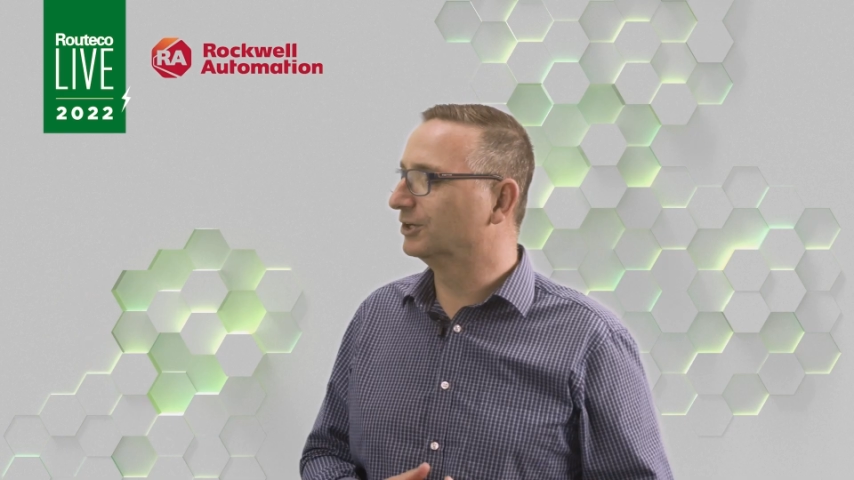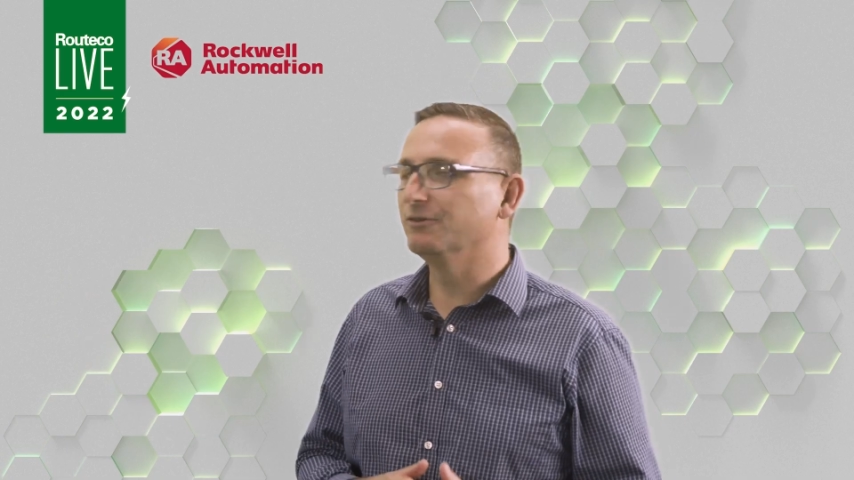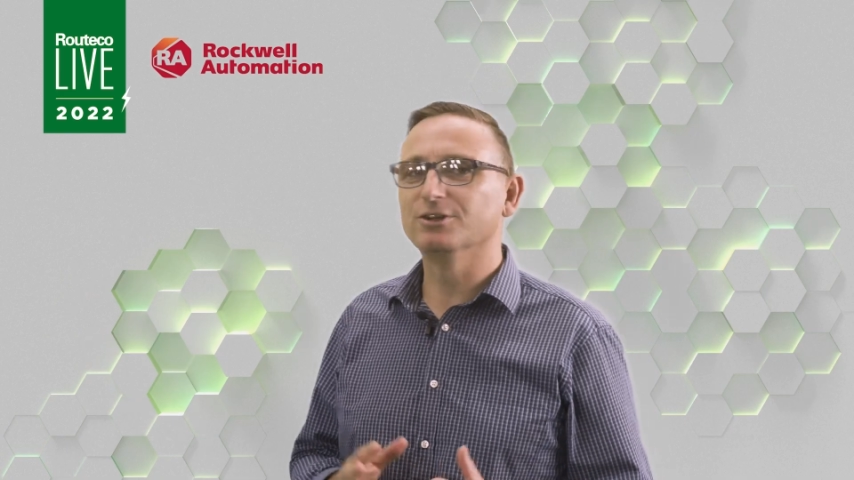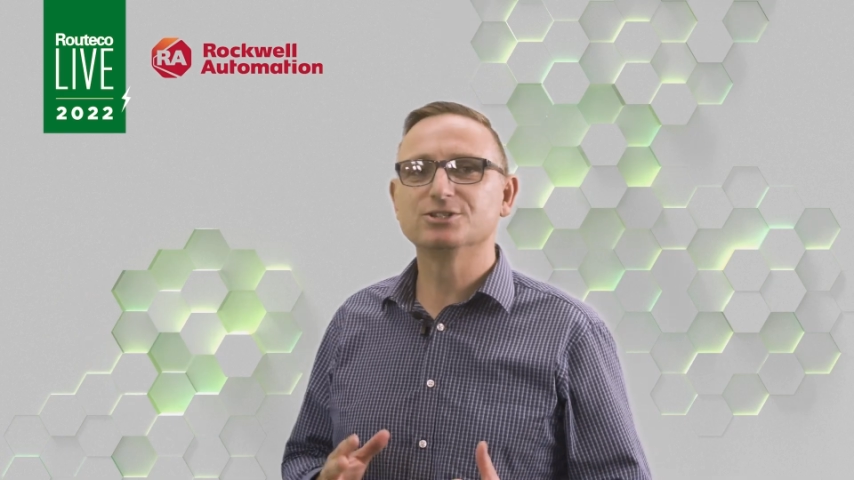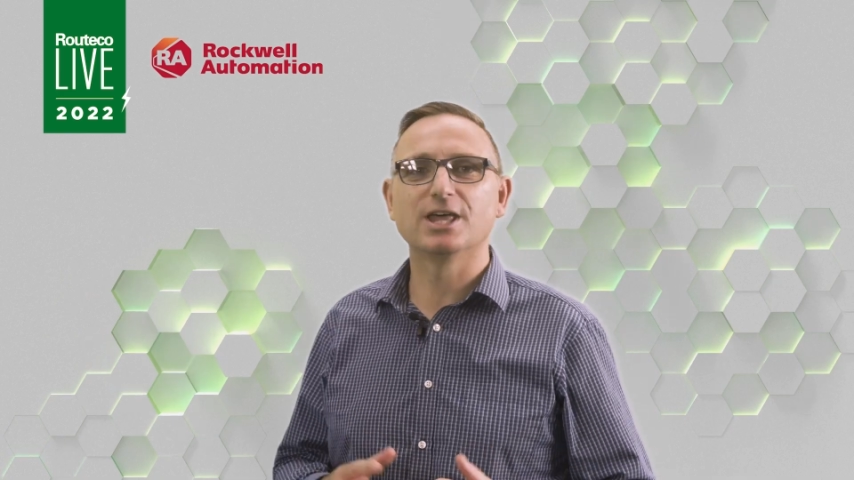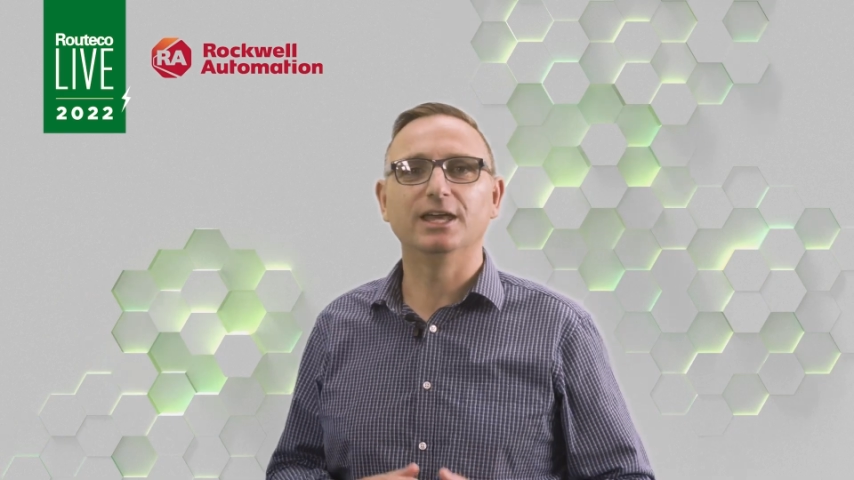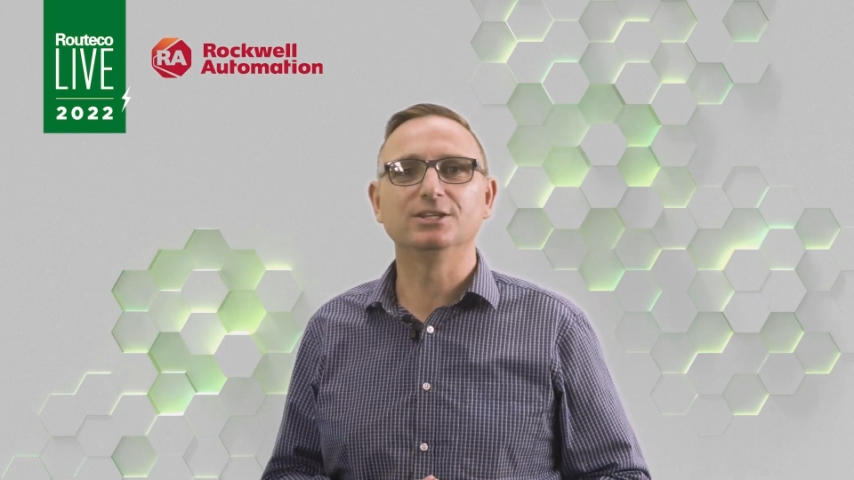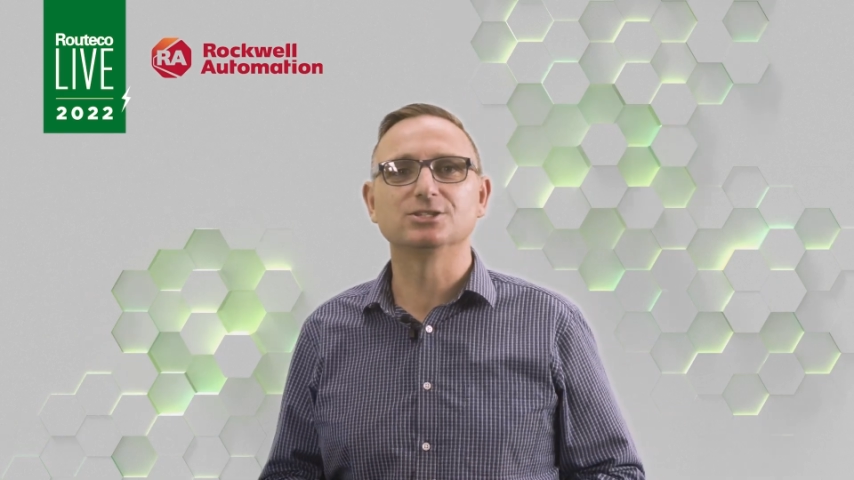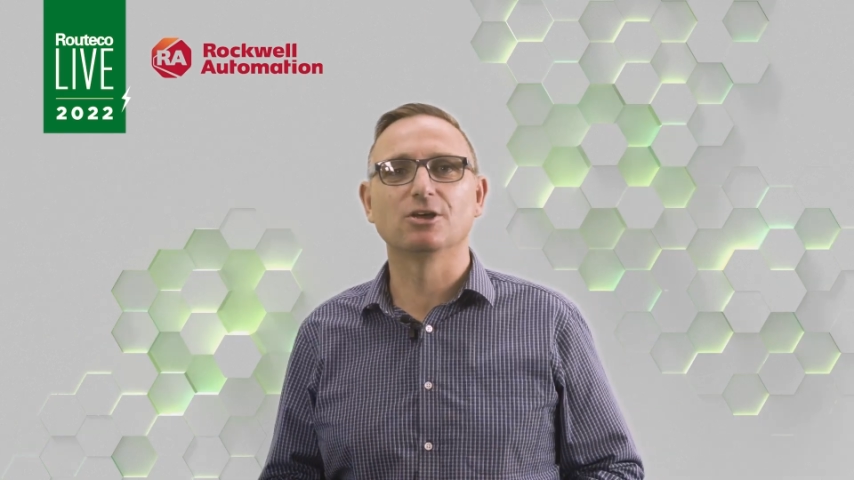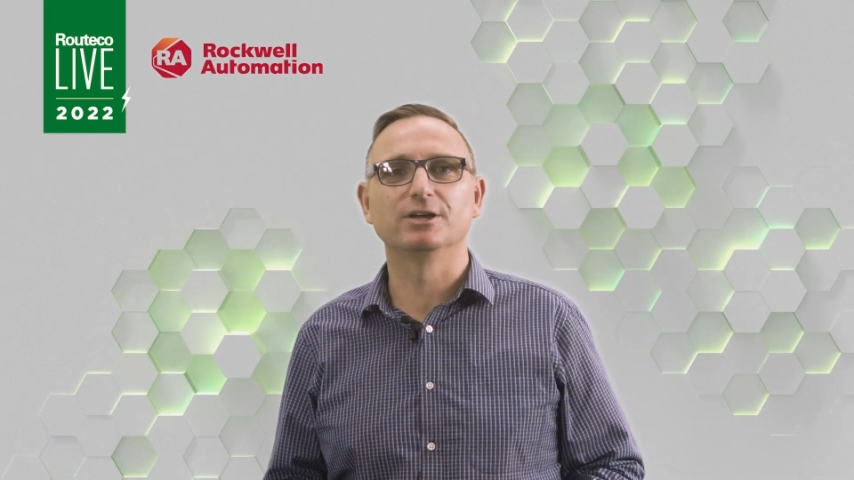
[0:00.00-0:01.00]
giving us that
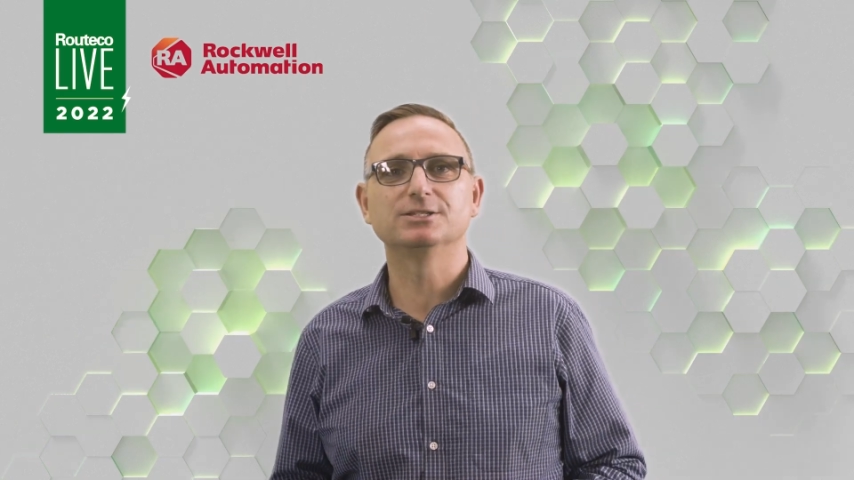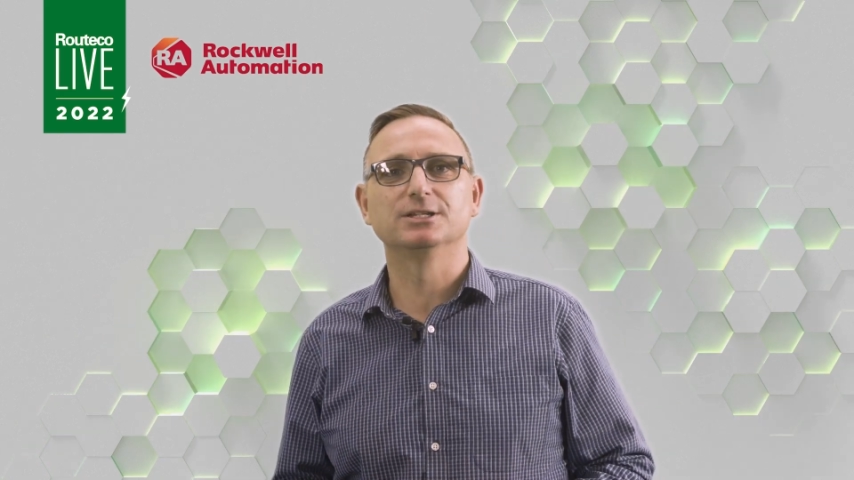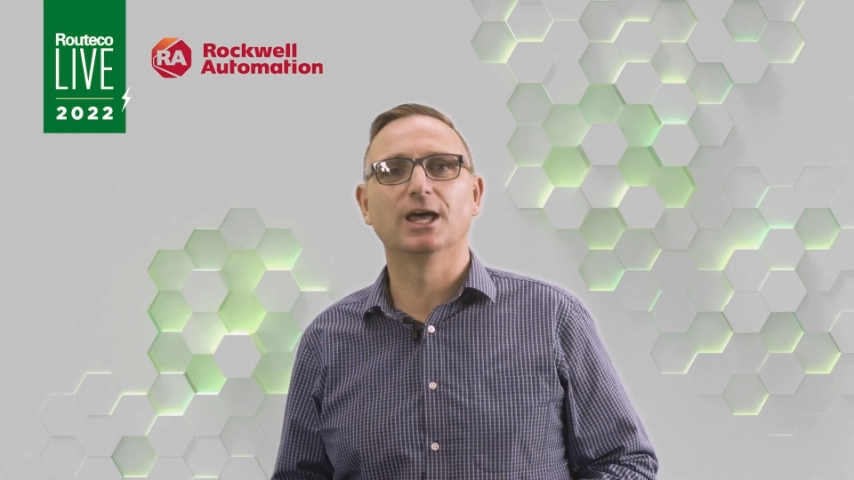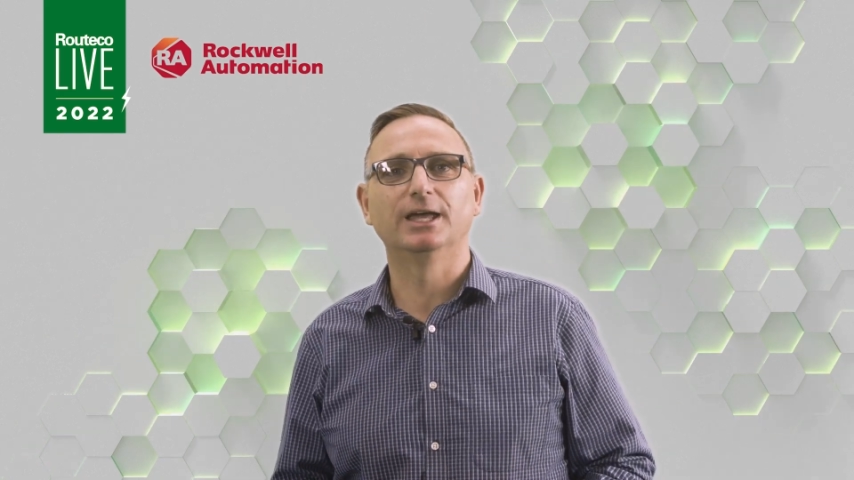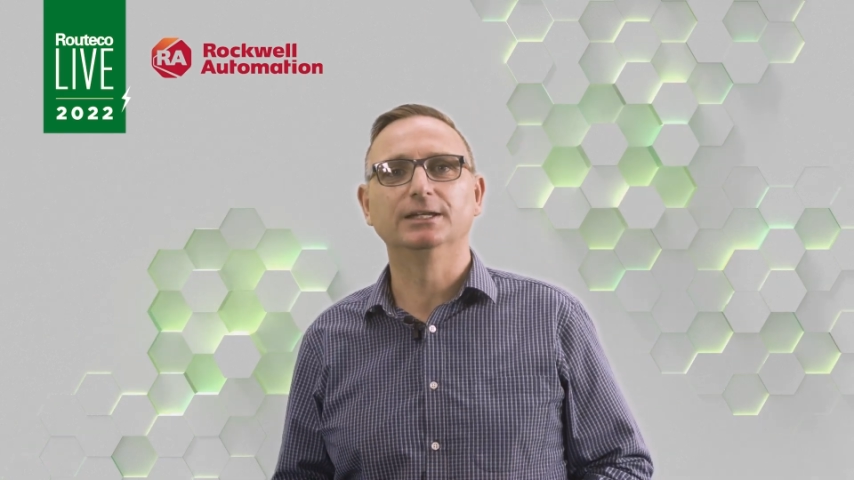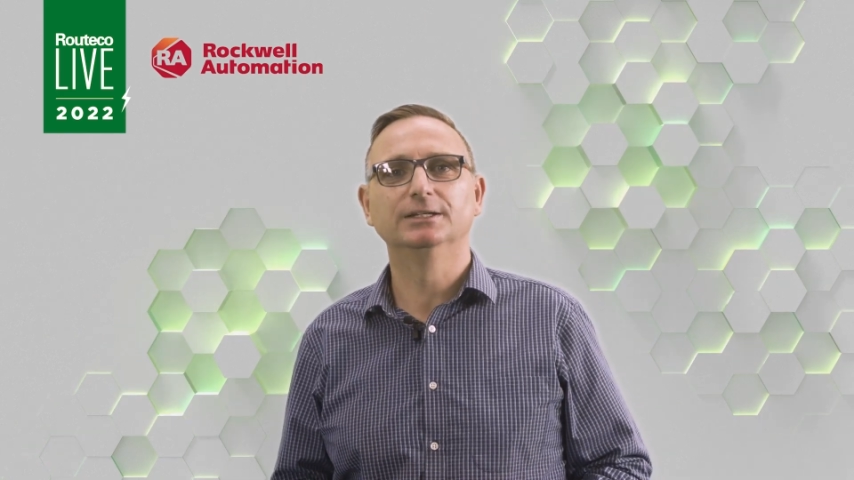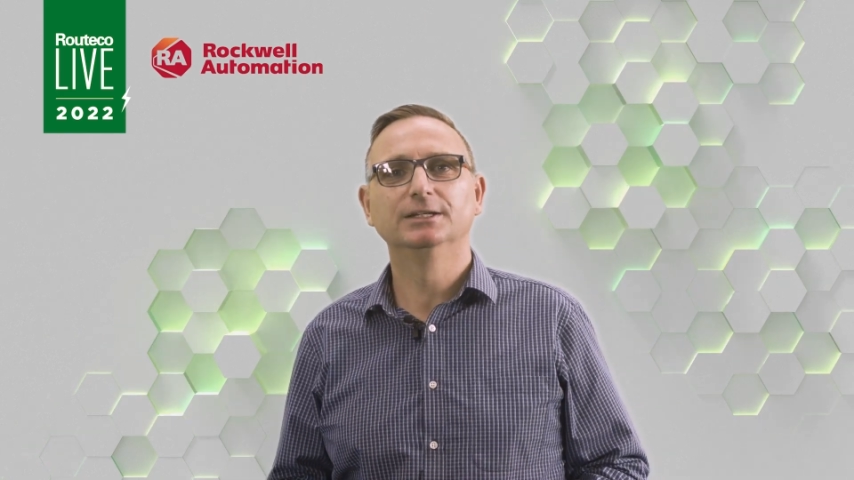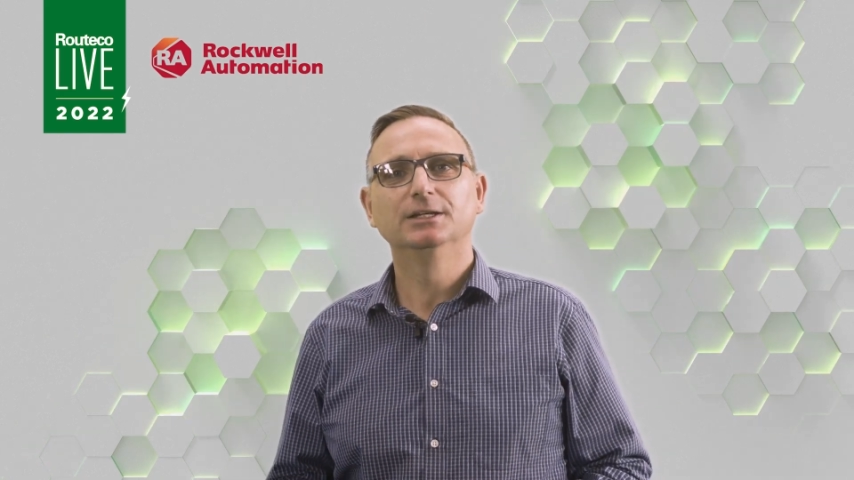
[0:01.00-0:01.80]
insight today.